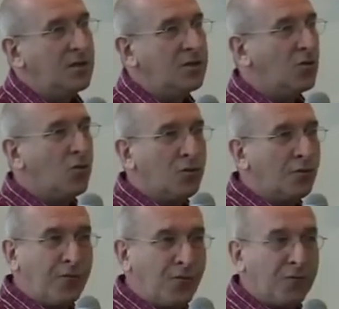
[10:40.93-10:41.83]
it's no
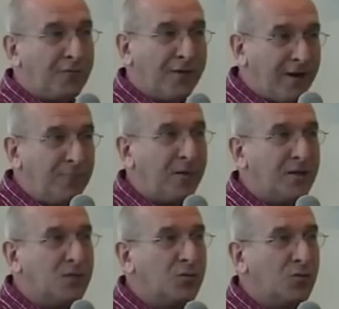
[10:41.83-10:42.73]
longer 4 or 5
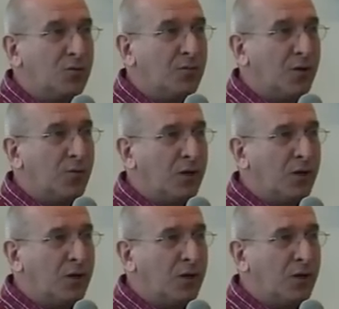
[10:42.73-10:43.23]
planets we're talking about.